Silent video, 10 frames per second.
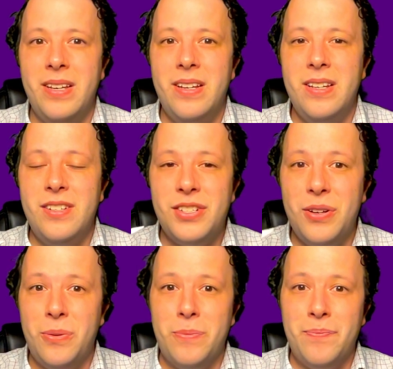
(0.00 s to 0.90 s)

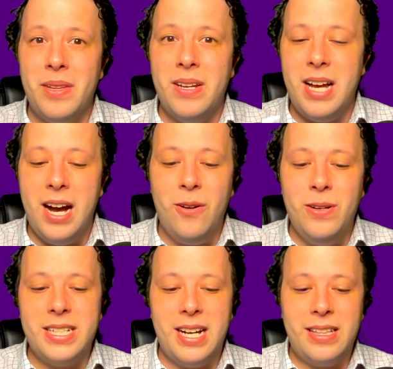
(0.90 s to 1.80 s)
So how
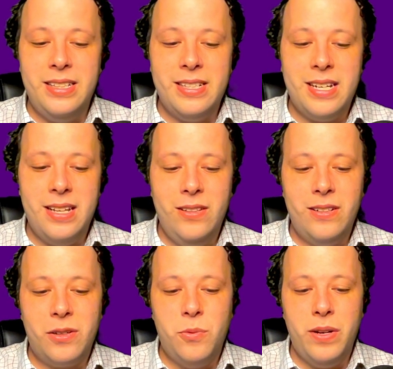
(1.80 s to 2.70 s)
exactly does that look?
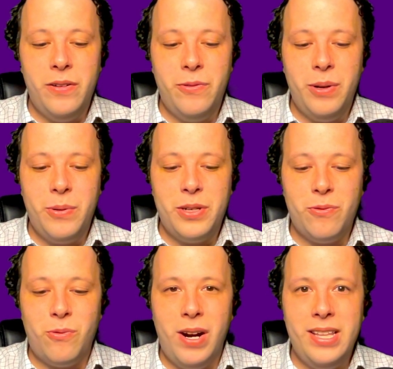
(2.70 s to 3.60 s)
Well, if we were to
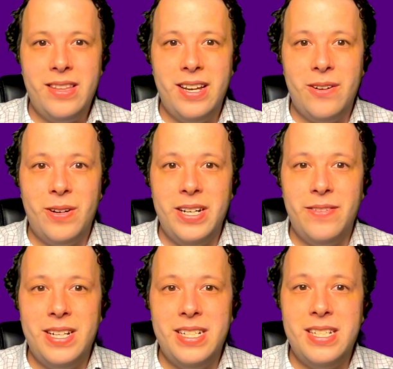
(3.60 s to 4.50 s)
write that, right, if I
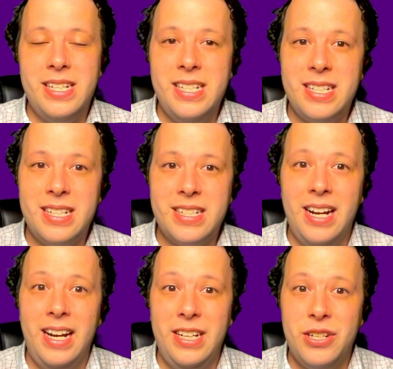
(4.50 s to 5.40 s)
had
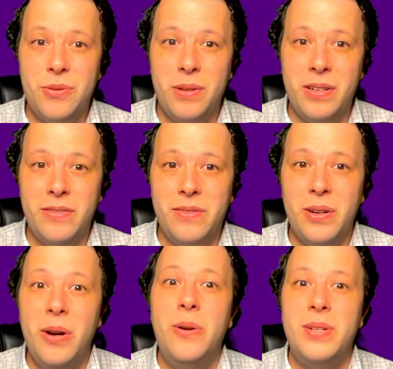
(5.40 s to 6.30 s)

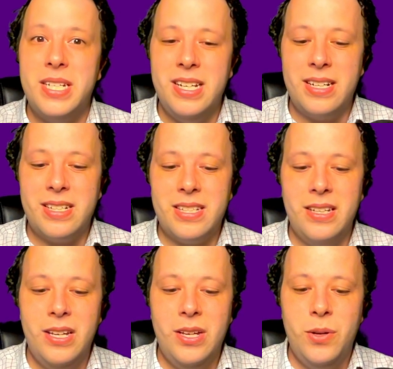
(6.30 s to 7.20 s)
C6H12O6,
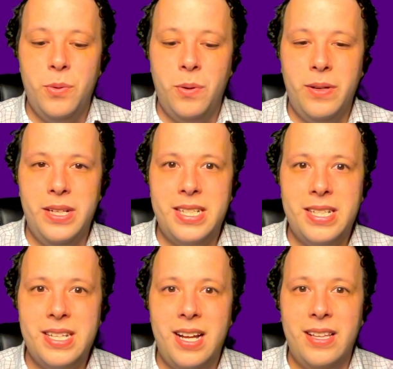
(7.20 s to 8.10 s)
well, it's a
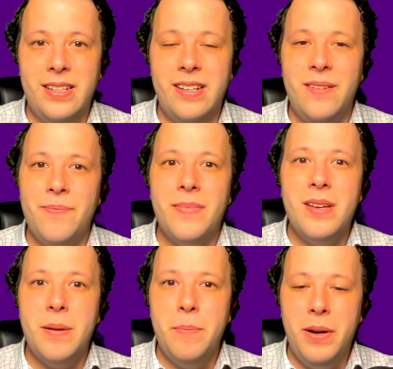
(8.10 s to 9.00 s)
solid.
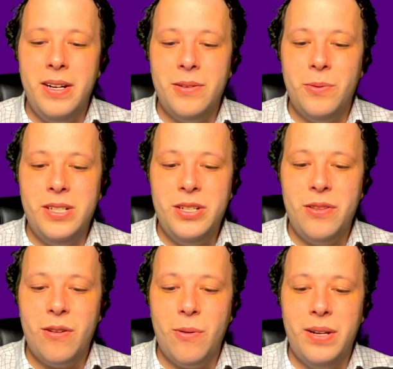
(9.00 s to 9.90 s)
But once you
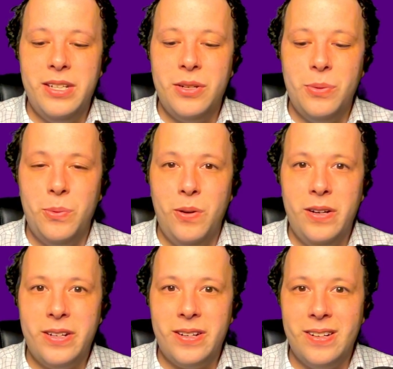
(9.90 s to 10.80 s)
throw it into
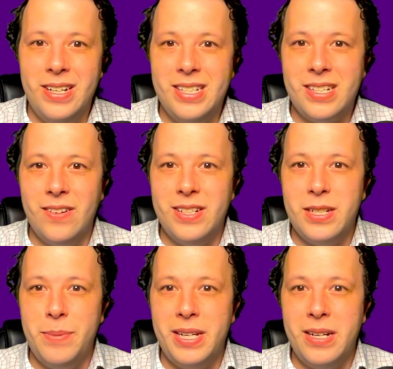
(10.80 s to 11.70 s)
water, it's going to
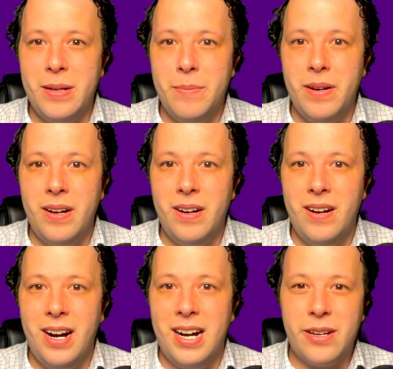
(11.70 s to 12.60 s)
become
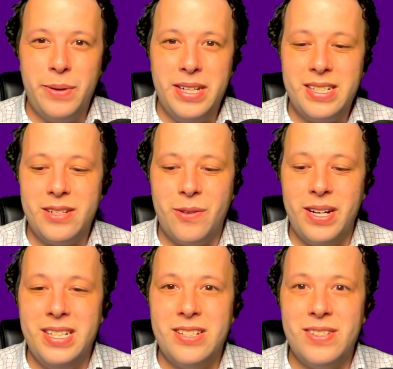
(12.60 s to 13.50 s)
aqueous,
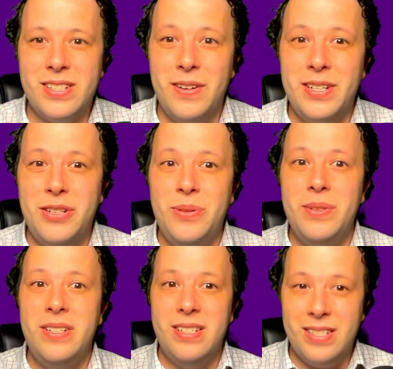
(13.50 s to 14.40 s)
right? So it's going to
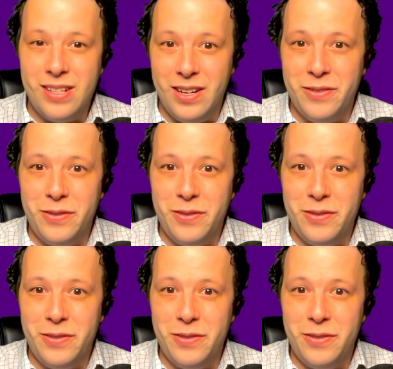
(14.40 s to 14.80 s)
dissolve.